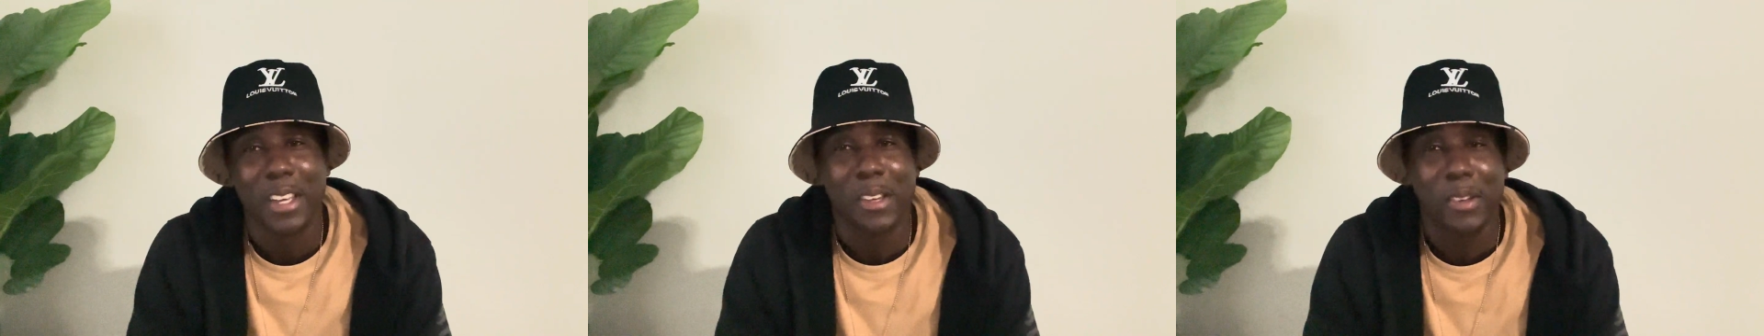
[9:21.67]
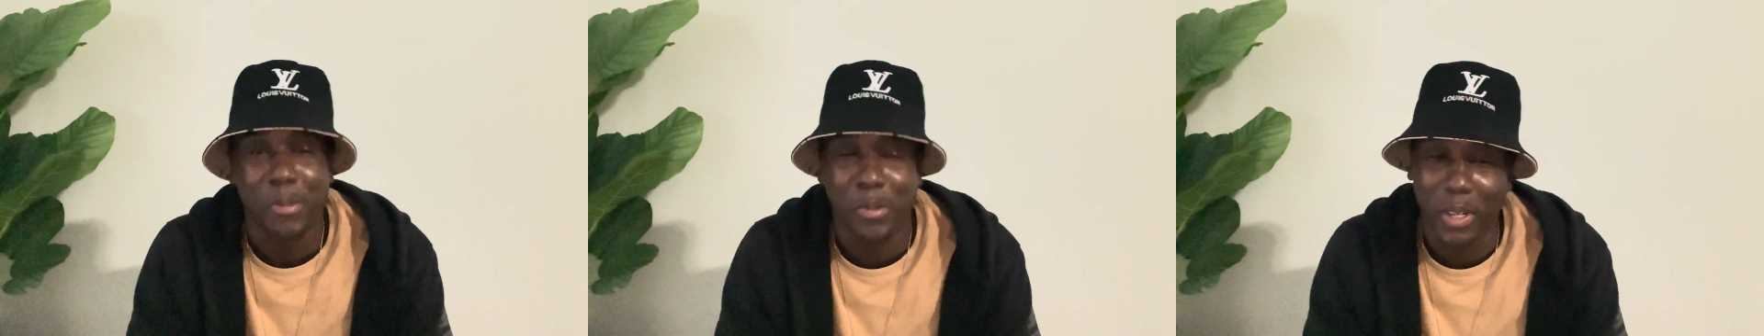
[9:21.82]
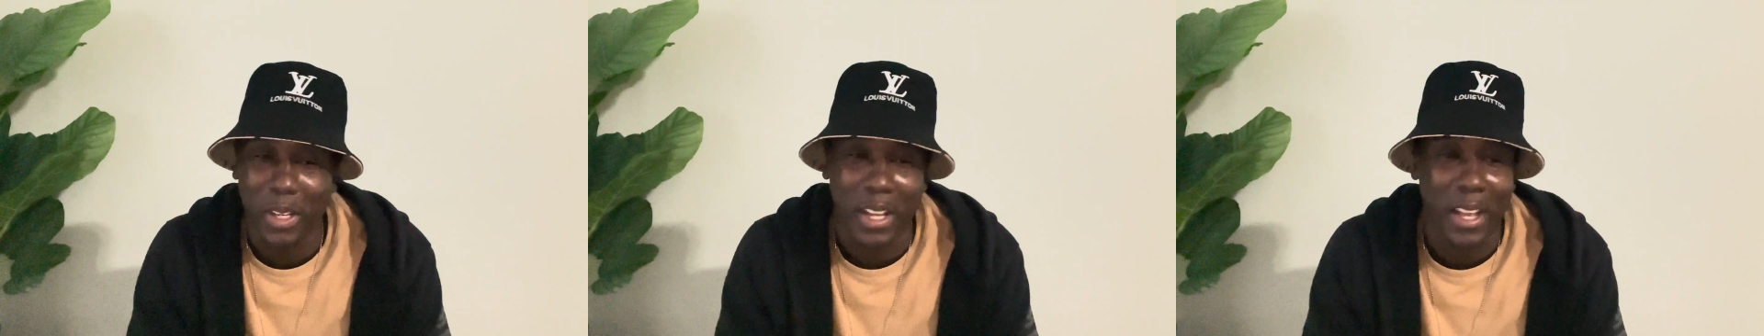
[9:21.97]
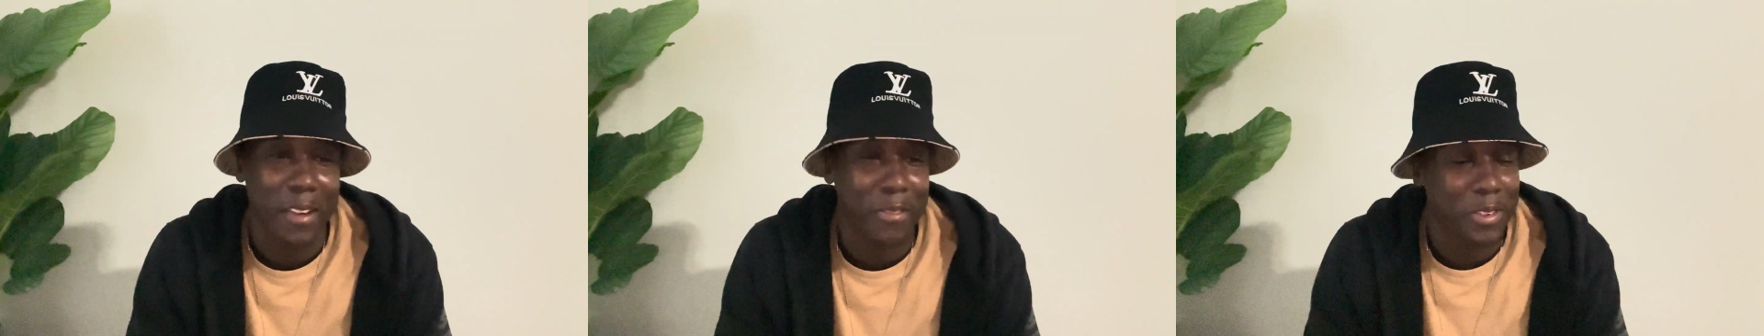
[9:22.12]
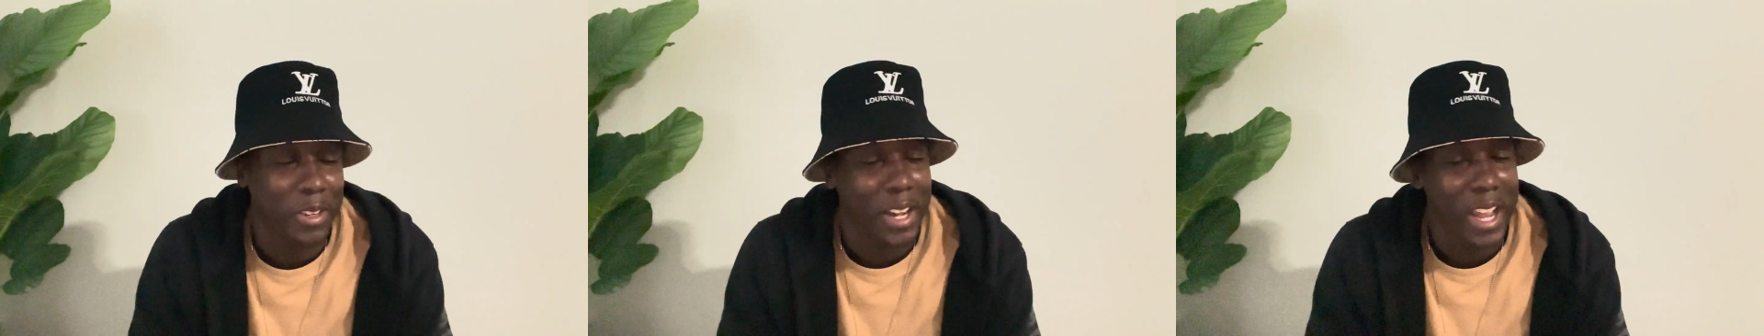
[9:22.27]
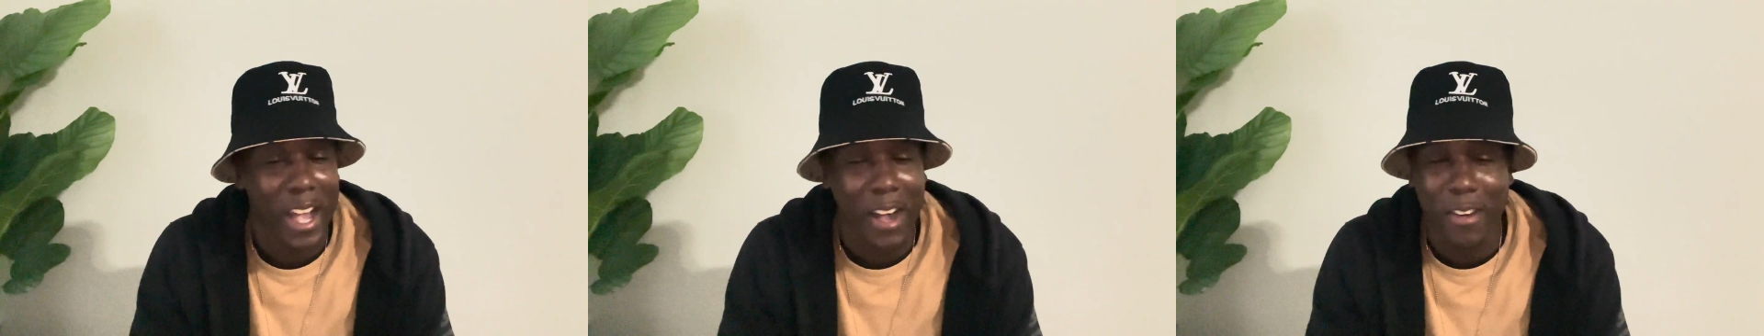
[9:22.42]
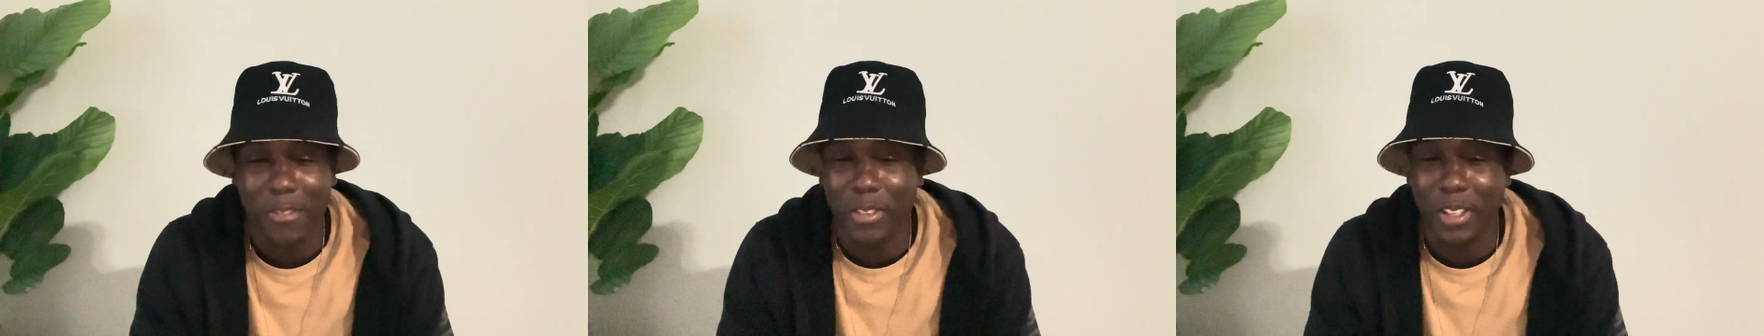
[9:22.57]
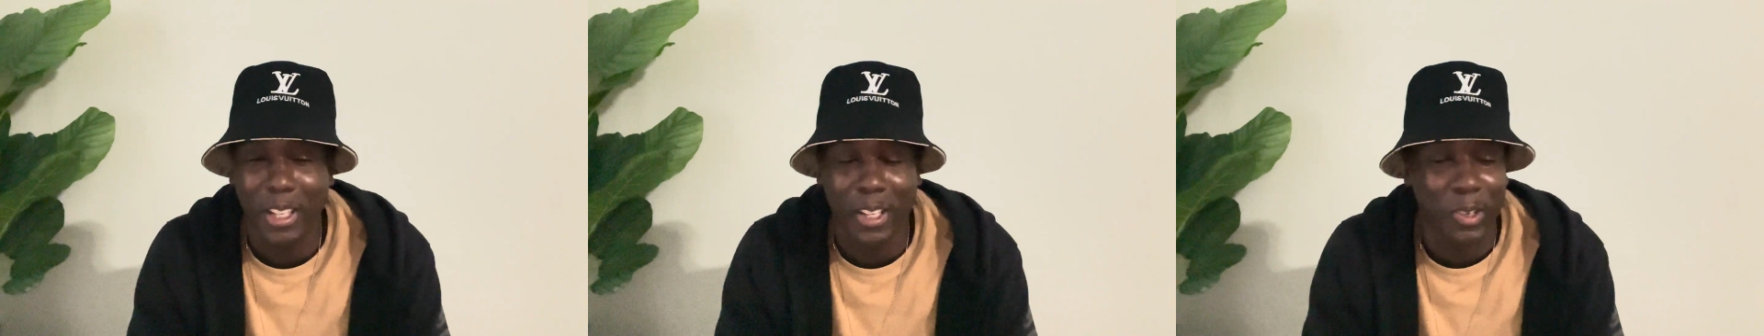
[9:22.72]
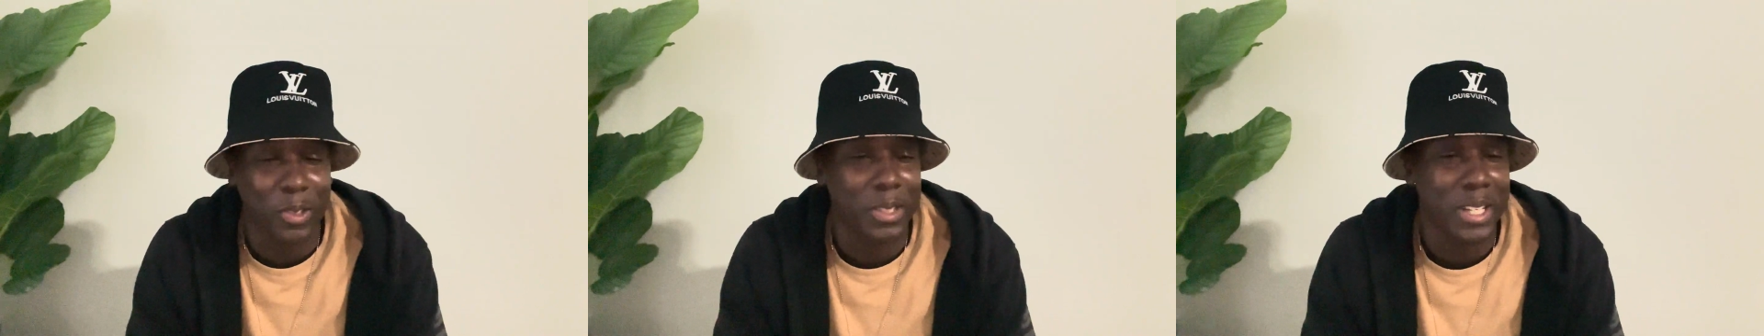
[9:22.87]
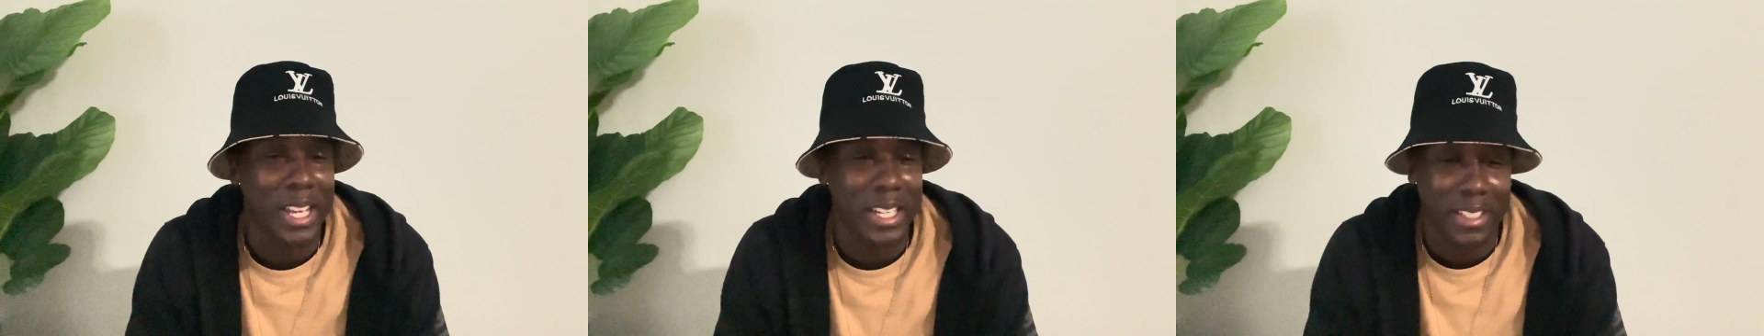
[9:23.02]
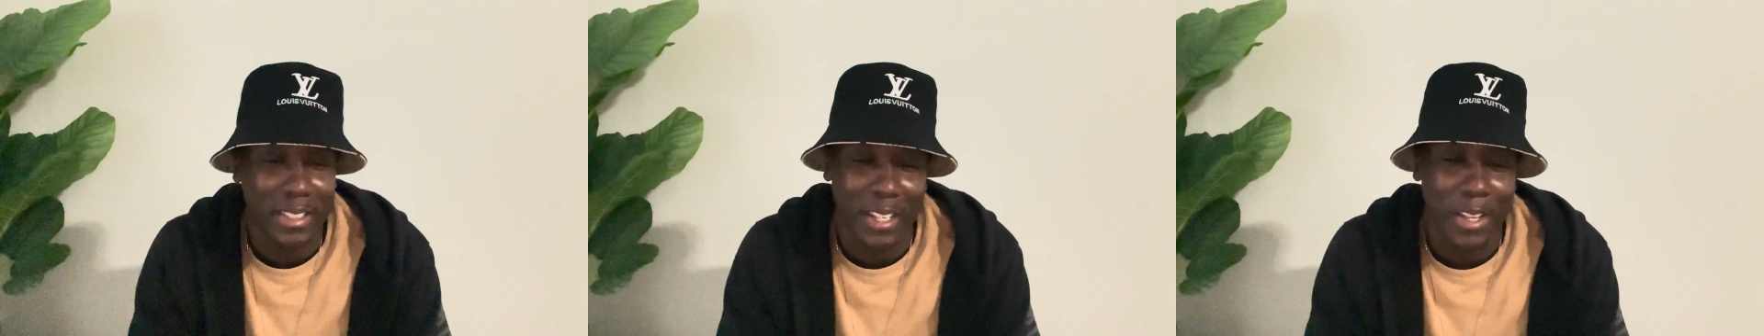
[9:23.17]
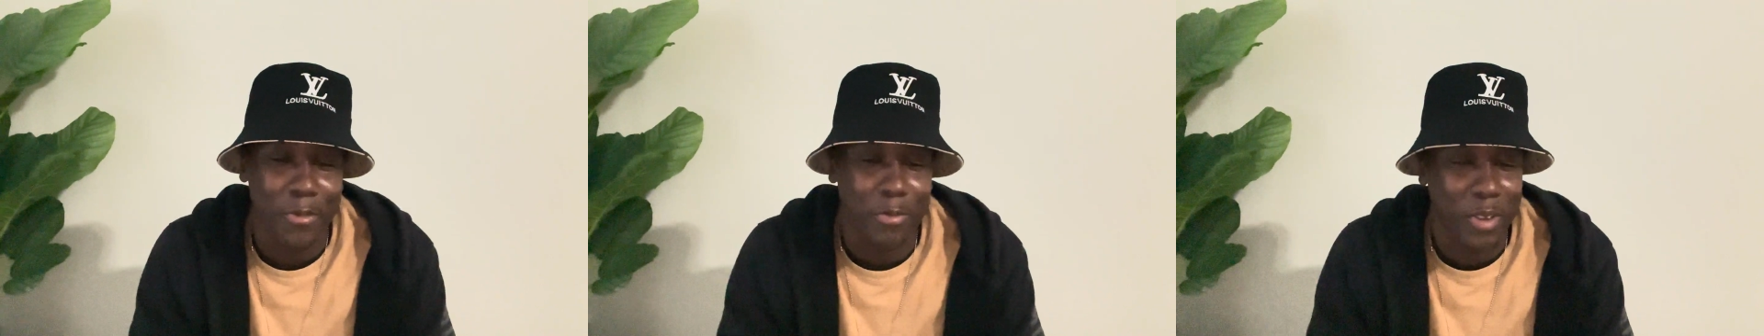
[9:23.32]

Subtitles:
however long that takes